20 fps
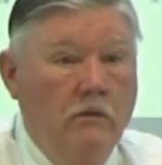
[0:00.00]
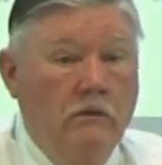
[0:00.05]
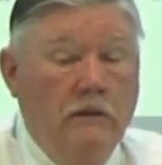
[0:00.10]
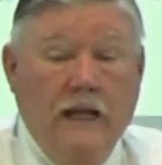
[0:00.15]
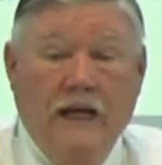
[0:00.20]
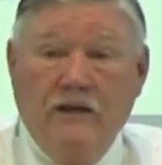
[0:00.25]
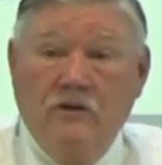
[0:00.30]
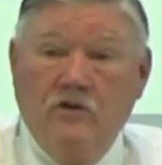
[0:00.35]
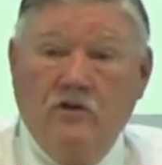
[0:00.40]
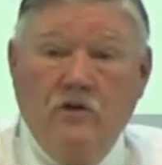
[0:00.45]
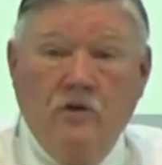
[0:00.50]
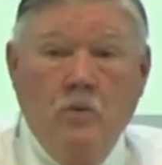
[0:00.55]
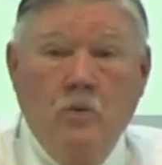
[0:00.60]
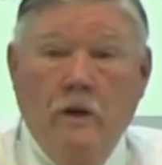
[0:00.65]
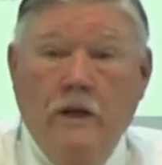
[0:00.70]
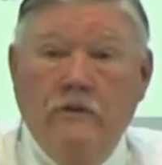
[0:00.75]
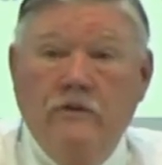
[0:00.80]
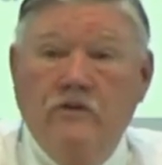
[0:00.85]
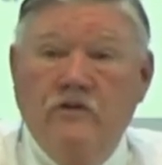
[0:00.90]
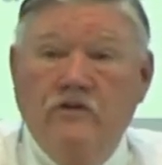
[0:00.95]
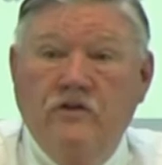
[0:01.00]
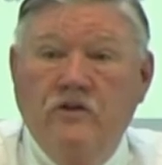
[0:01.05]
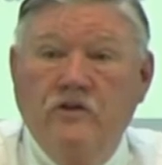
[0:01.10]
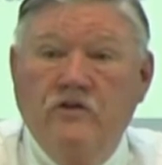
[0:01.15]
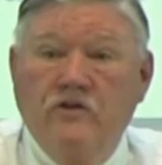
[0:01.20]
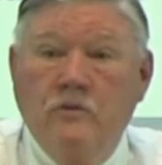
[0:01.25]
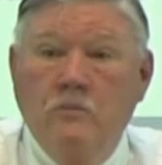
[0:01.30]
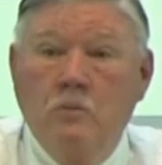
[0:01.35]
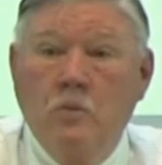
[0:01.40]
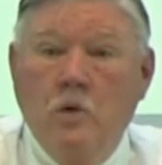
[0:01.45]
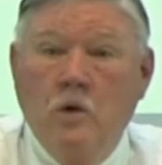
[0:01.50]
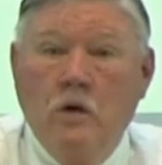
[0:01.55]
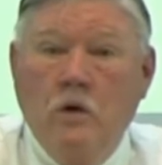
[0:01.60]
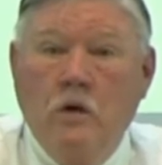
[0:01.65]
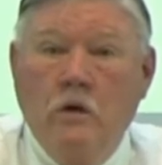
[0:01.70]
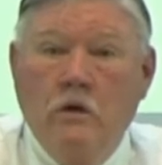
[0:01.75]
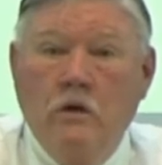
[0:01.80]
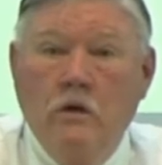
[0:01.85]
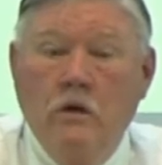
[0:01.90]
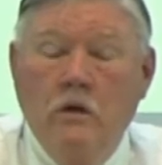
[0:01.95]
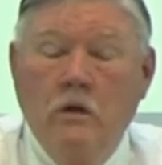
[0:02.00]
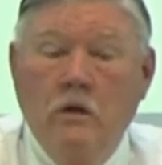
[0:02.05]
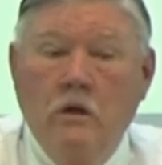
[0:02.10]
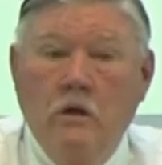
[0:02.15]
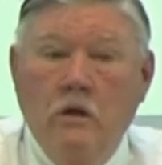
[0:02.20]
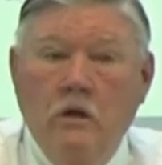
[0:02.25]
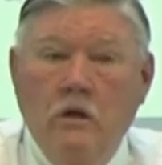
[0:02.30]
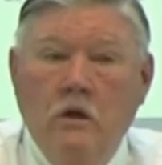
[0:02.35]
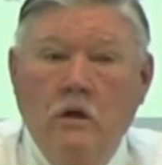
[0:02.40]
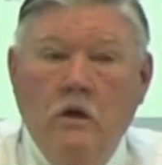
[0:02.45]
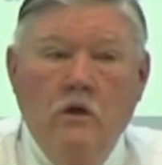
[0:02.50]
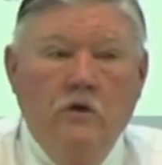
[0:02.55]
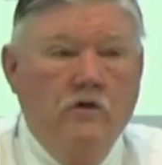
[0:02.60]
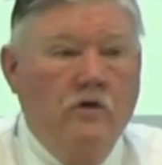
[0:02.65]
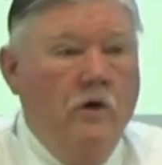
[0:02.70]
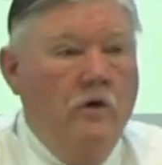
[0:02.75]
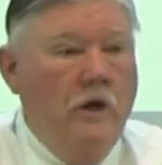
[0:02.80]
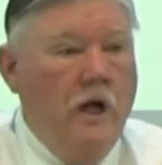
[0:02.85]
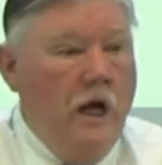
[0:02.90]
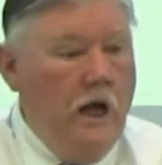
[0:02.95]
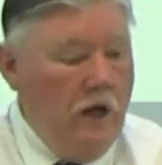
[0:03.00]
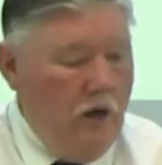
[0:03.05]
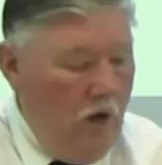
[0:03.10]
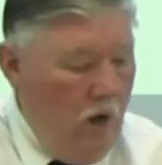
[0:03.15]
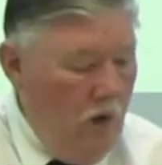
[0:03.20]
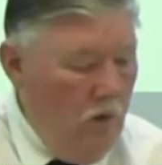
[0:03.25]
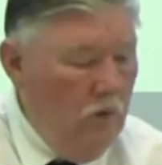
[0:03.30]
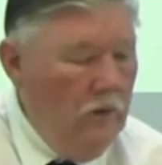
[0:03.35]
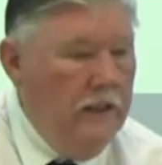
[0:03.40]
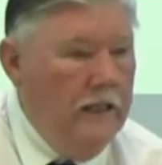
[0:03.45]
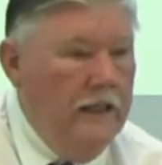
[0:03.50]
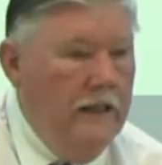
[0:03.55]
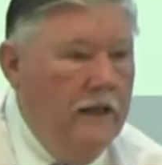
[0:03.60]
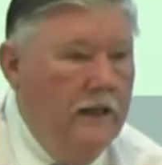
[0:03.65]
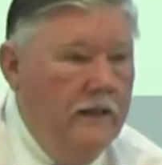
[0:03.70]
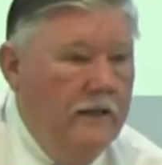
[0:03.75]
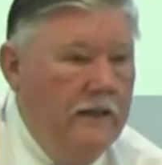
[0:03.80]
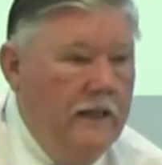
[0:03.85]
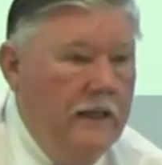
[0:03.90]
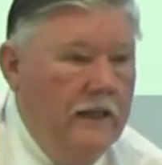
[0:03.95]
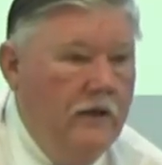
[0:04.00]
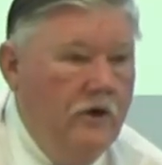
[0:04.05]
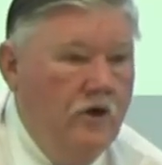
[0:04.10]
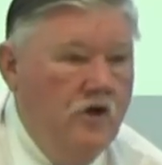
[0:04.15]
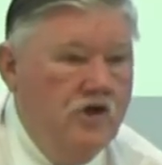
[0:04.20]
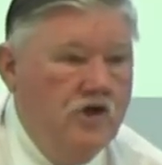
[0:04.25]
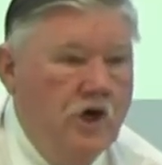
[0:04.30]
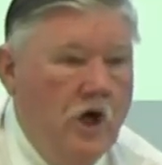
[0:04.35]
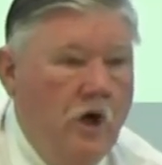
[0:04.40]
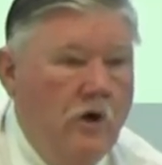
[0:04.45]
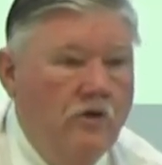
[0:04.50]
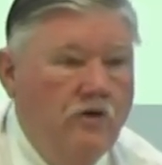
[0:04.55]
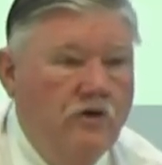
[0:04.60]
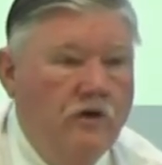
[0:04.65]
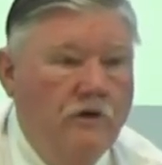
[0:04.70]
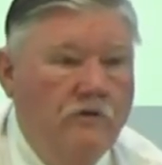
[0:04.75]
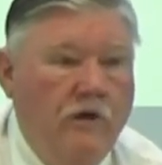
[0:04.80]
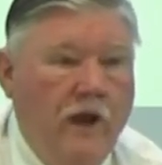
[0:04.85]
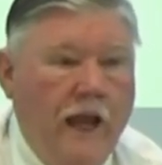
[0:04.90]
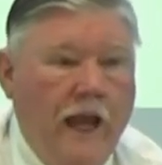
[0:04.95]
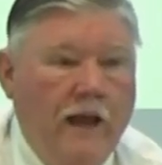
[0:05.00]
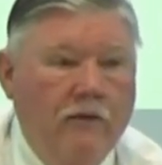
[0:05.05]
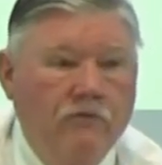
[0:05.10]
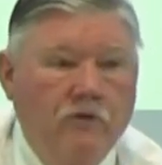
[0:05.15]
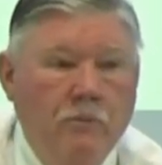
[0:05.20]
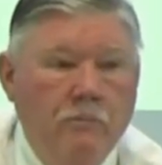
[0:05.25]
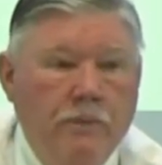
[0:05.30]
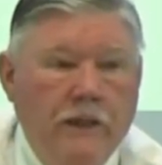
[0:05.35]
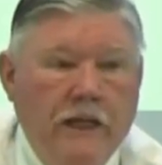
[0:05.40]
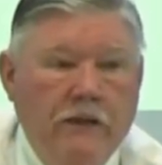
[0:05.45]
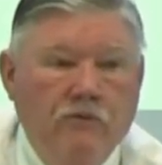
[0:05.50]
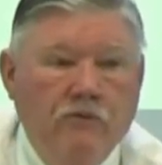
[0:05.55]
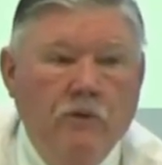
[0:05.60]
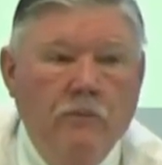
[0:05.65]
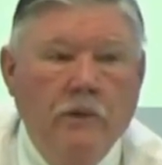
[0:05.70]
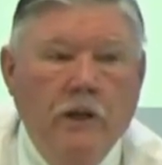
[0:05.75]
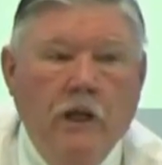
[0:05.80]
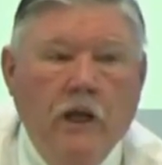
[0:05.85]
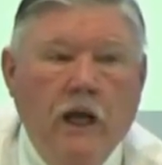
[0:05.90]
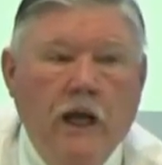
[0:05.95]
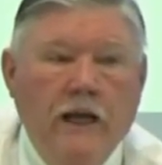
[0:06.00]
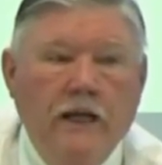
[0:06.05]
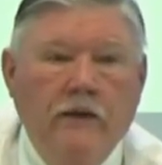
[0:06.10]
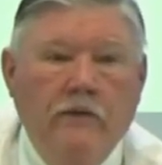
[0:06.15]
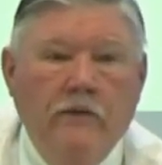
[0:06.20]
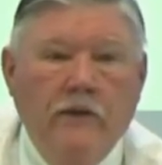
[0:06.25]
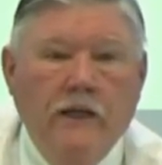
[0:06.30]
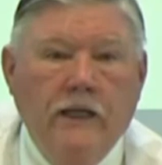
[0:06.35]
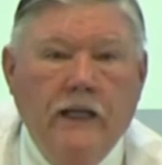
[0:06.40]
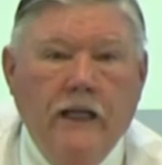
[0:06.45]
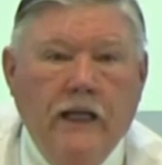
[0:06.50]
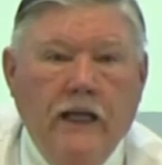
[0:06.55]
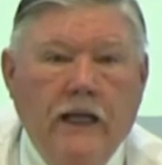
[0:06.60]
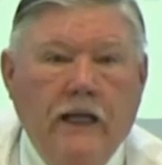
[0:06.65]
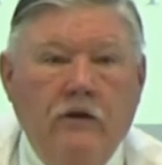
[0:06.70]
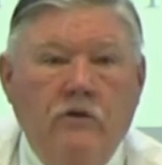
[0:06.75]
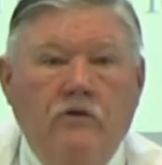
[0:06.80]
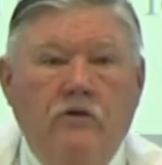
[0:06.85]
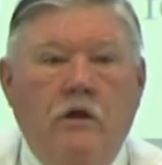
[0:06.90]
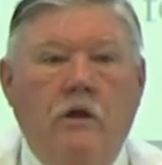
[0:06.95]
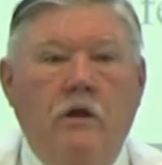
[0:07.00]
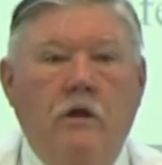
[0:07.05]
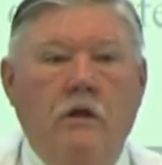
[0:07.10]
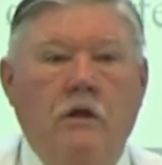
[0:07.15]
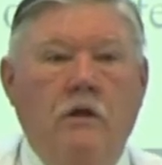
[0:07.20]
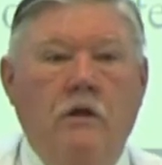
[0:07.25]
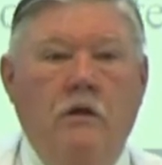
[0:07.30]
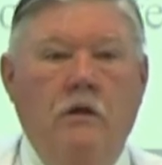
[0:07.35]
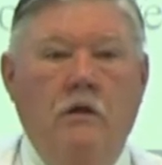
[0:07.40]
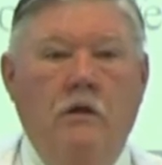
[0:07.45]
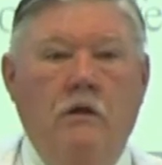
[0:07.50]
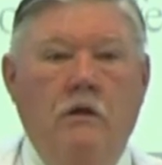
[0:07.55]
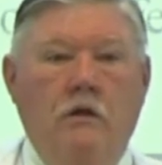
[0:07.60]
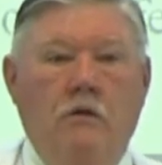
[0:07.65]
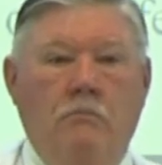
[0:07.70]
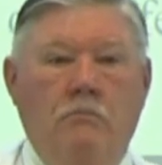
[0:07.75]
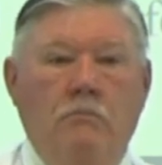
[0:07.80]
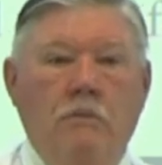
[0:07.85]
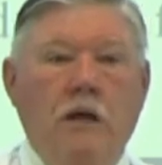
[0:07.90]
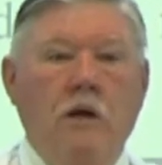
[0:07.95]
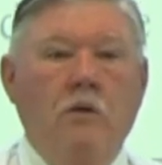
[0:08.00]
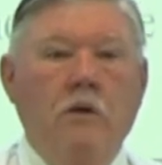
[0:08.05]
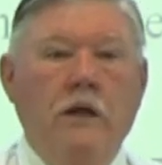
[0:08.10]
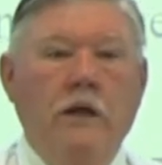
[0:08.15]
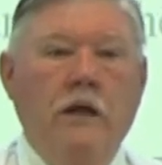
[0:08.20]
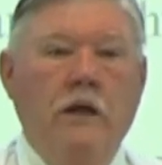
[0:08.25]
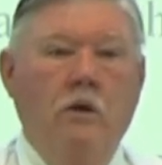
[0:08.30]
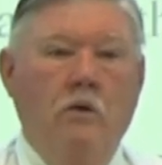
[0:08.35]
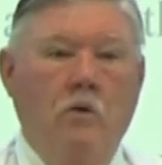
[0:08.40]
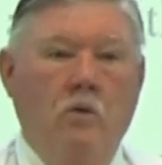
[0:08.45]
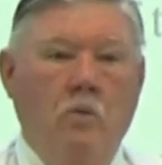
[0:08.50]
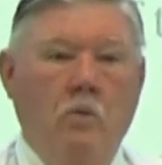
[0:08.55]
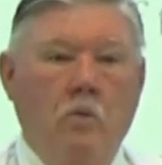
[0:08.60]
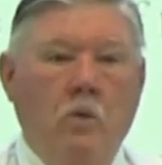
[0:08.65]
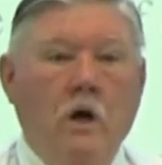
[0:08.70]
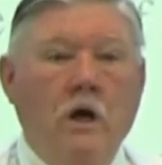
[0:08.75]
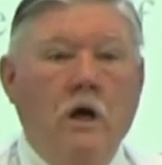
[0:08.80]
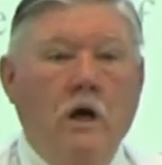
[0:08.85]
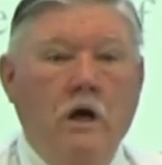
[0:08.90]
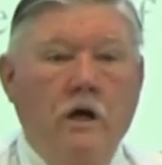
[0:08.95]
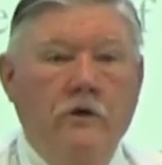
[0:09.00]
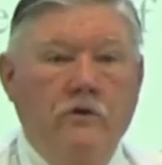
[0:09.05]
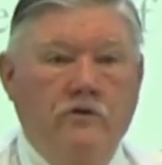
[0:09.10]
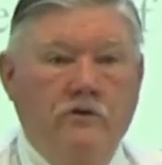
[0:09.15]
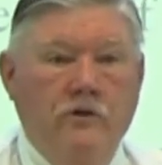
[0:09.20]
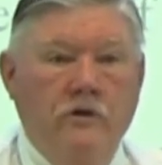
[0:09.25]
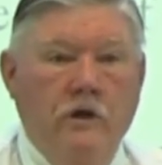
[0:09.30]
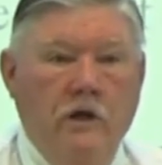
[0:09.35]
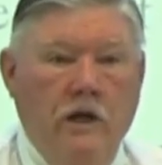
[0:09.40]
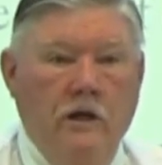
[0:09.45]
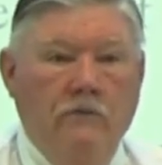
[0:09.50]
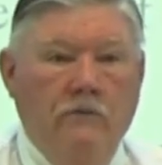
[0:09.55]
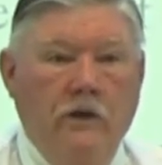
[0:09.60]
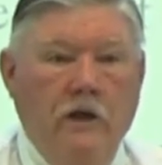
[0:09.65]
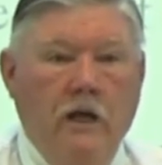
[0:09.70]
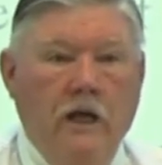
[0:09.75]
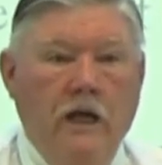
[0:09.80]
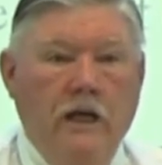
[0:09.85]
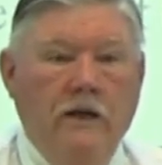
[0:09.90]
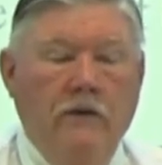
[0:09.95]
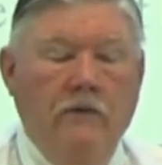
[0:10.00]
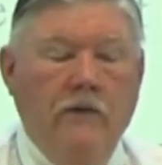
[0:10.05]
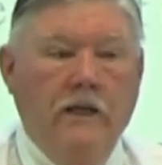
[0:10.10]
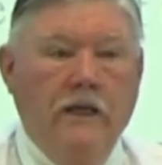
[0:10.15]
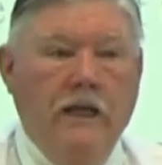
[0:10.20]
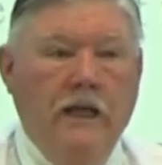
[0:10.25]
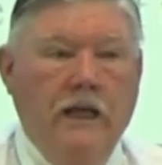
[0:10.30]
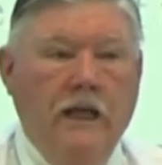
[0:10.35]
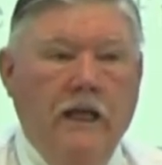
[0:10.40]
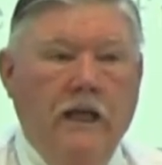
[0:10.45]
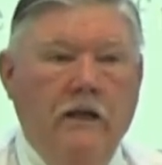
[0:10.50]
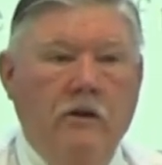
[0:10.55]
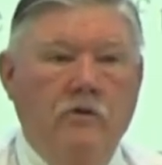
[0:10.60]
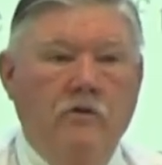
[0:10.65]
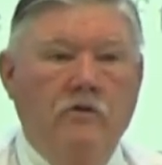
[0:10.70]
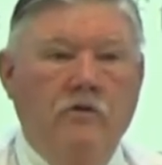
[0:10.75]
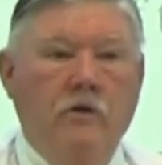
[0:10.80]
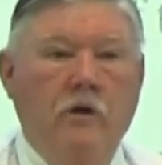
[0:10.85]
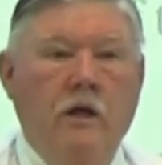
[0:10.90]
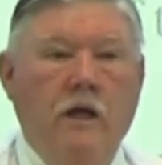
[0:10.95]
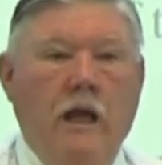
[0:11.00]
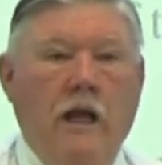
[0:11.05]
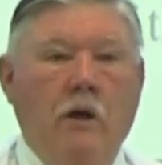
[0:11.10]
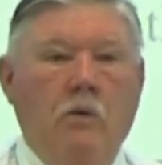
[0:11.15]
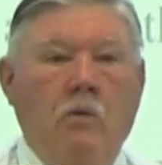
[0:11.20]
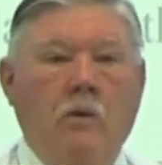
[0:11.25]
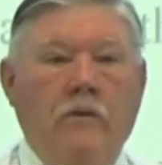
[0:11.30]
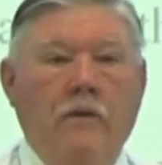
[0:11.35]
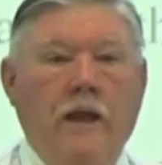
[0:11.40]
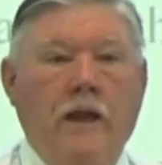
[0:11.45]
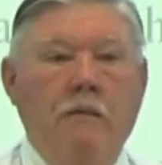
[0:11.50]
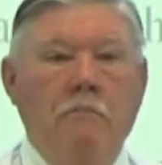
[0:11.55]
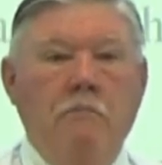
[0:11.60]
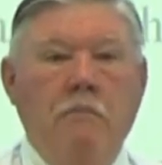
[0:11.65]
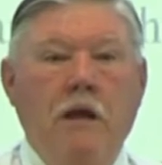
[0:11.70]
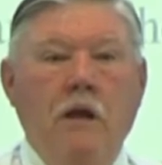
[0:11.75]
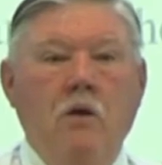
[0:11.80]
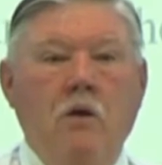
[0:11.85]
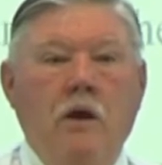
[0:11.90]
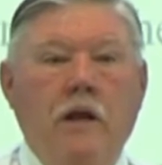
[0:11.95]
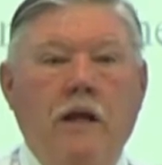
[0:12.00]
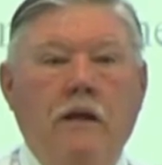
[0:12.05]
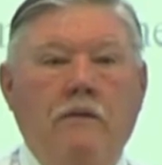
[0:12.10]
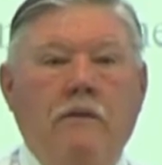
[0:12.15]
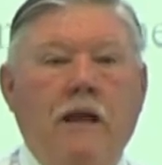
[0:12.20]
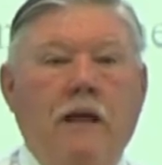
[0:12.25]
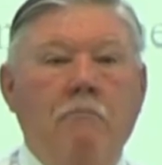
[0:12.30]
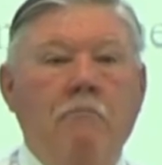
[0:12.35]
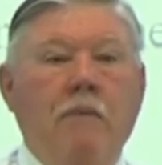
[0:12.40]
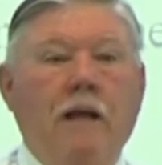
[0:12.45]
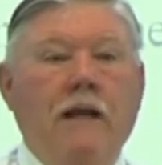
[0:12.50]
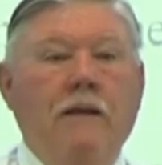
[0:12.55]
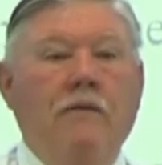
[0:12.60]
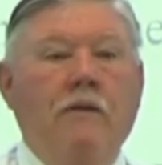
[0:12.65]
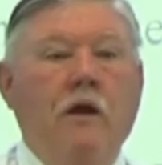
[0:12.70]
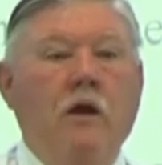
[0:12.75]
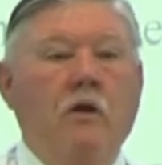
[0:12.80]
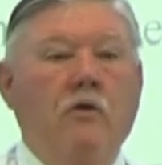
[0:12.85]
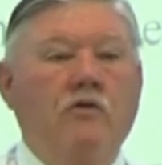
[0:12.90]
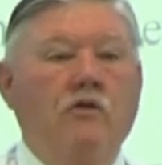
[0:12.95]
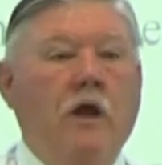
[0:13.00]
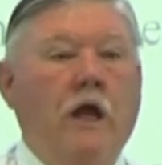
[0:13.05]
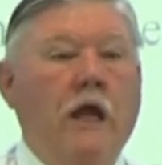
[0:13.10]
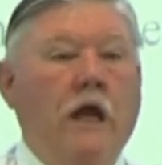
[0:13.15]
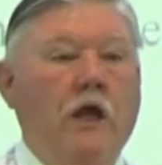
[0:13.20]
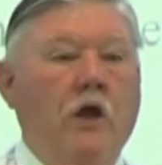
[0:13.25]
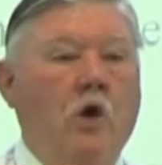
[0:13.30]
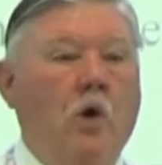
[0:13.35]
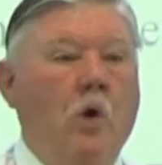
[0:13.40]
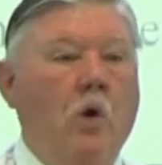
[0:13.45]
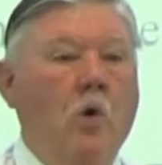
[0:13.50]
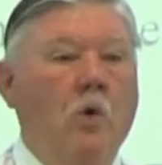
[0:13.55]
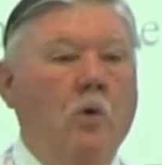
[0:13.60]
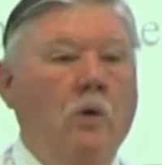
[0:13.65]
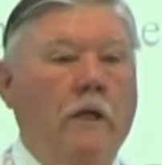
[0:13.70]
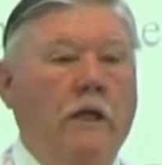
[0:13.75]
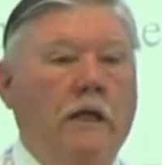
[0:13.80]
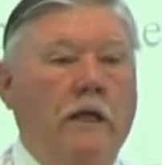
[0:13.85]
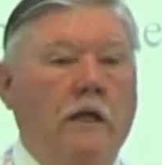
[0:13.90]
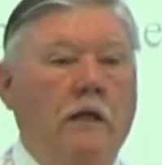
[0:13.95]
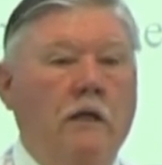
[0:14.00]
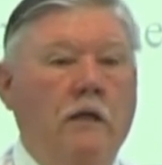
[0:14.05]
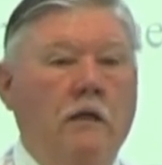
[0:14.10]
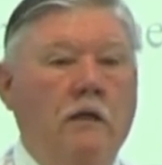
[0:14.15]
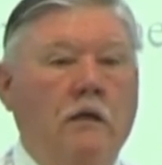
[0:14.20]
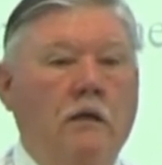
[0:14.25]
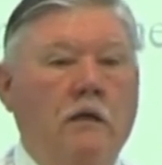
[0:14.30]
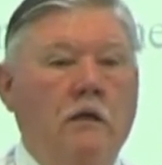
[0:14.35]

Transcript: That's the way the system worked. So not only did Joseph have to be from the line of the kings, Mary was of the line of the kings, and when they married, that made theirs a holy